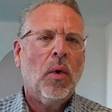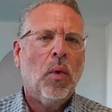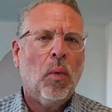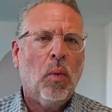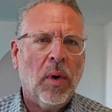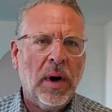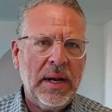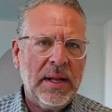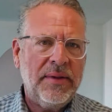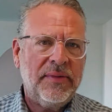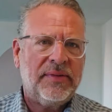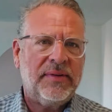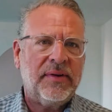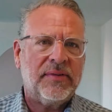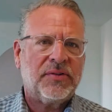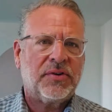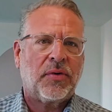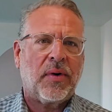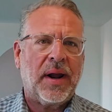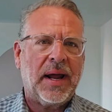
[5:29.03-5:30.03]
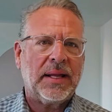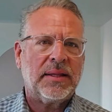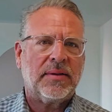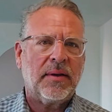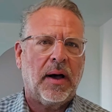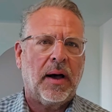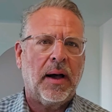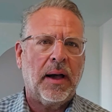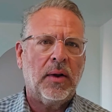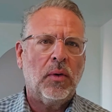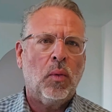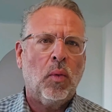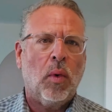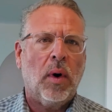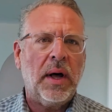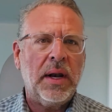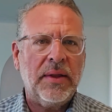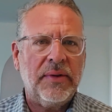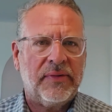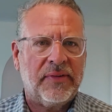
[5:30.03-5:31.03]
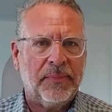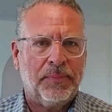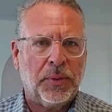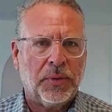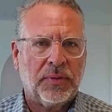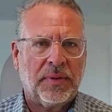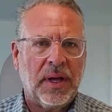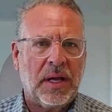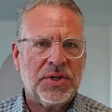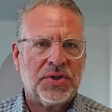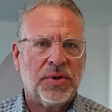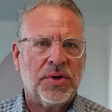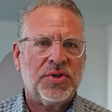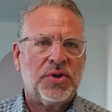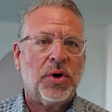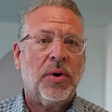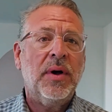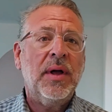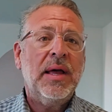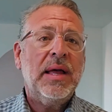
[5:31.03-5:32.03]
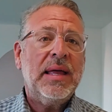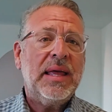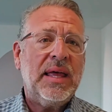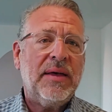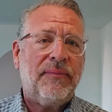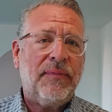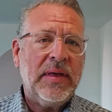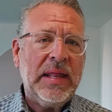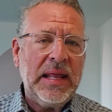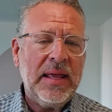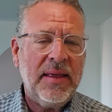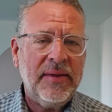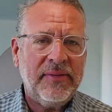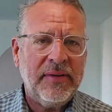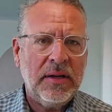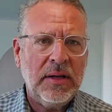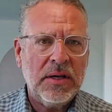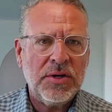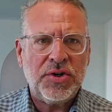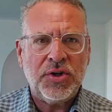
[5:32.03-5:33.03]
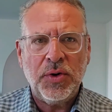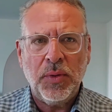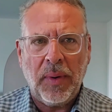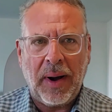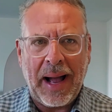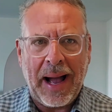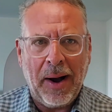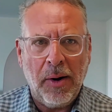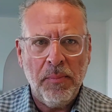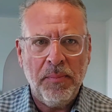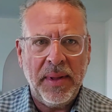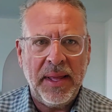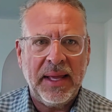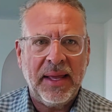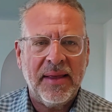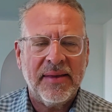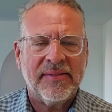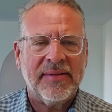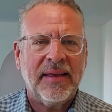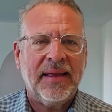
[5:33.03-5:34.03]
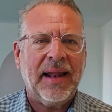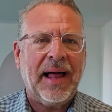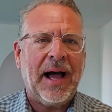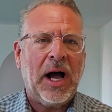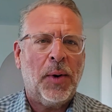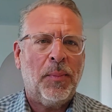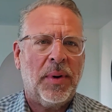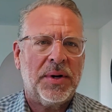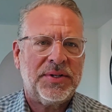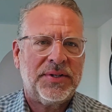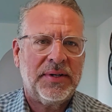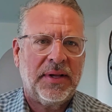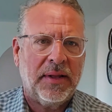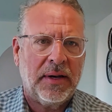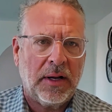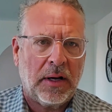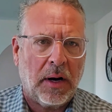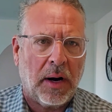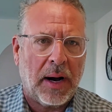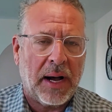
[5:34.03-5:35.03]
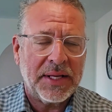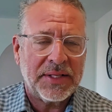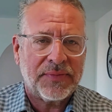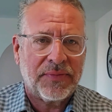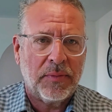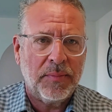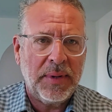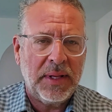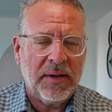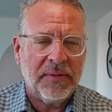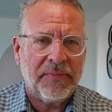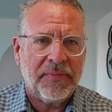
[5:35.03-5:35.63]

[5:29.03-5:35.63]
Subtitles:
what is this trying to hide? What is the potential issue? If it is an issue, how big is it? How much is it going to cost for me to